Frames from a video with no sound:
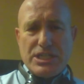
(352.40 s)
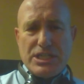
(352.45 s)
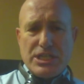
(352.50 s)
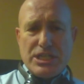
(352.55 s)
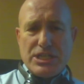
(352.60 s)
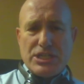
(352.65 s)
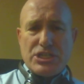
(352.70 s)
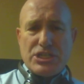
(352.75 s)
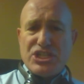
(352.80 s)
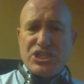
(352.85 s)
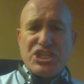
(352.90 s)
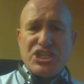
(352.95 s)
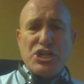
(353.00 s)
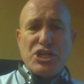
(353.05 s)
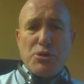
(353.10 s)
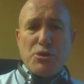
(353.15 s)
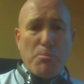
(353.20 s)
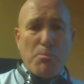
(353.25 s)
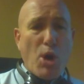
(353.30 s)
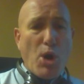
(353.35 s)
in
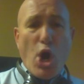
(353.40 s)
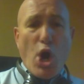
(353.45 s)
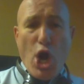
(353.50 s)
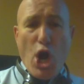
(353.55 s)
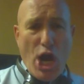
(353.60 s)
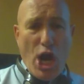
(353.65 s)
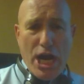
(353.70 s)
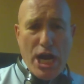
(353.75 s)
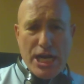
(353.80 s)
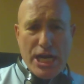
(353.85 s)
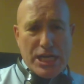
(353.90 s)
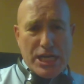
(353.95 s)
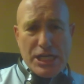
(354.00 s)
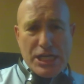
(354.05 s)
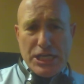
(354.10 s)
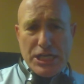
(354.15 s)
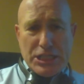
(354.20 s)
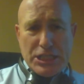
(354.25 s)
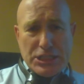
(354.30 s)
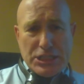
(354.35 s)
Cedar Park.
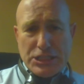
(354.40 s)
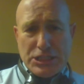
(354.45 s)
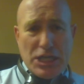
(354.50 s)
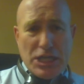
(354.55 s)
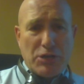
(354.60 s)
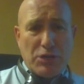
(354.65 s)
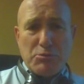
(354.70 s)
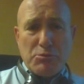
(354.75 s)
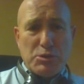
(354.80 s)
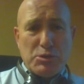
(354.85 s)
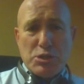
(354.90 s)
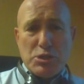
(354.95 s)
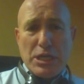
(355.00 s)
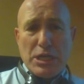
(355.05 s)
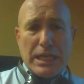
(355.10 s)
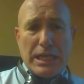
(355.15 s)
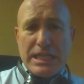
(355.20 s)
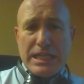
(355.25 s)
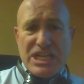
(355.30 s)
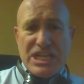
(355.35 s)
Not only we do
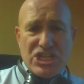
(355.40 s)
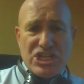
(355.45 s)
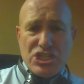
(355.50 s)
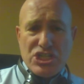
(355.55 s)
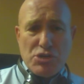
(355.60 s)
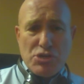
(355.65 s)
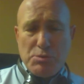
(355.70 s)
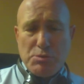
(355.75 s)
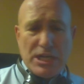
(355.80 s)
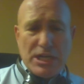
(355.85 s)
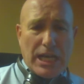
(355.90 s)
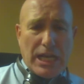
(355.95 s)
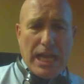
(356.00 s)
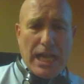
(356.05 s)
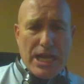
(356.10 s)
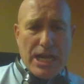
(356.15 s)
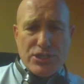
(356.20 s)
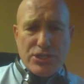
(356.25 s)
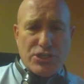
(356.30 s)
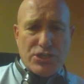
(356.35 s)
it this year, we did it
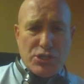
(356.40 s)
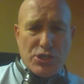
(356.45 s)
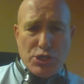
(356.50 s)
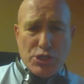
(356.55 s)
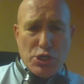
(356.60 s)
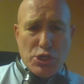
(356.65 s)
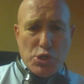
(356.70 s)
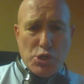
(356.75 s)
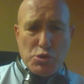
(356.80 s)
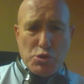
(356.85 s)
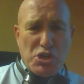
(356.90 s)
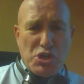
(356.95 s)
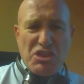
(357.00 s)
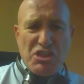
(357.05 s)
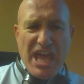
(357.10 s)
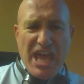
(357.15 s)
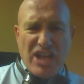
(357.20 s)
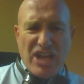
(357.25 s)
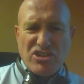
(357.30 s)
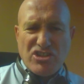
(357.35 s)
last year too,
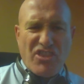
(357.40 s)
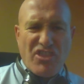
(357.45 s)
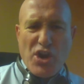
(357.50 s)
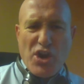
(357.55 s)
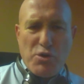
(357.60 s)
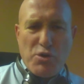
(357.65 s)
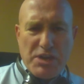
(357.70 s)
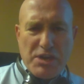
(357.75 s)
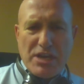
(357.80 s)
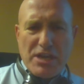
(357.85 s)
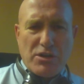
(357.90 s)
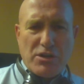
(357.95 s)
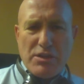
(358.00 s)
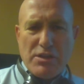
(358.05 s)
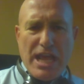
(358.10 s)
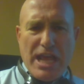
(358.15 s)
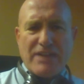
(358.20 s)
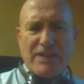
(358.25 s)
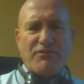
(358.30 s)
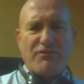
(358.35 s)
2013,
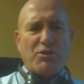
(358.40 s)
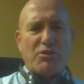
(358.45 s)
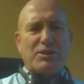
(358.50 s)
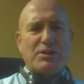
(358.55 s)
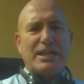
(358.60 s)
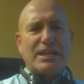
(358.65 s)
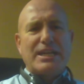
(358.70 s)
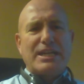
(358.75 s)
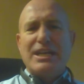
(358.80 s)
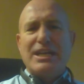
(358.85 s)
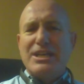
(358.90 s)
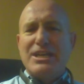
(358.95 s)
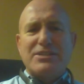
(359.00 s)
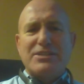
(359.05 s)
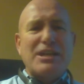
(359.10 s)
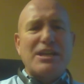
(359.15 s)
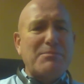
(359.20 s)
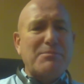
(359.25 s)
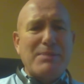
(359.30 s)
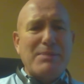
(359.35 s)
2014.
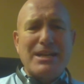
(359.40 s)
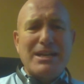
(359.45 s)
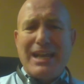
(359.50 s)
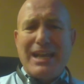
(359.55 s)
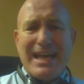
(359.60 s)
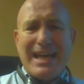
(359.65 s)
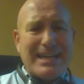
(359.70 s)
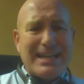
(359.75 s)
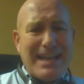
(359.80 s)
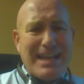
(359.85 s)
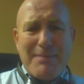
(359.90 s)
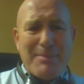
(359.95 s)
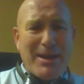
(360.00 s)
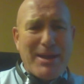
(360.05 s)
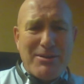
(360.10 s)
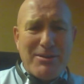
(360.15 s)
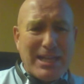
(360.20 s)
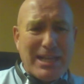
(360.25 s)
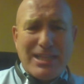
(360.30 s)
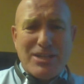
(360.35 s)
So I spend a lot of time. I
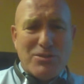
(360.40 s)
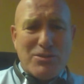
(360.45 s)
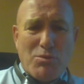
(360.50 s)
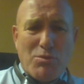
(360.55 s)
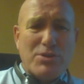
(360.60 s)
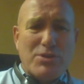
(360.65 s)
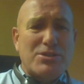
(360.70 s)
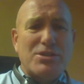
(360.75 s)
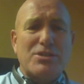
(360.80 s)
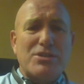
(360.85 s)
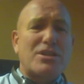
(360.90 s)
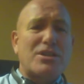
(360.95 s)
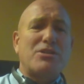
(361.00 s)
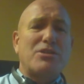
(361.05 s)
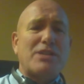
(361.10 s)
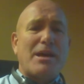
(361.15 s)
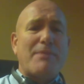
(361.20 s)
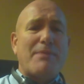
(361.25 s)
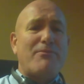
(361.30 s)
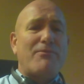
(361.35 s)
don't get these words just
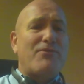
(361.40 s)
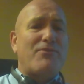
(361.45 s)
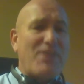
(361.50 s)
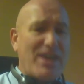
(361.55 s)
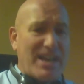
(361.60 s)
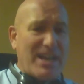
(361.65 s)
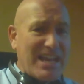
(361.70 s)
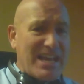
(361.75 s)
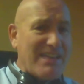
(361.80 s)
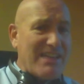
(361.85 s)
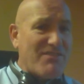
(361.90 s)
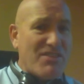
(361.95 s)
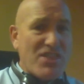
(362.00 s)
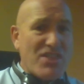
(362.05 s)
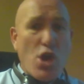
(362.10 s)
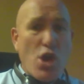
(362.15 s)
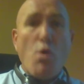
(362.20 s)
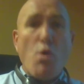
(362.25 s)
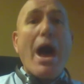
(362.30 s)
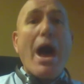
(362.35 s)
because I'm funny, even though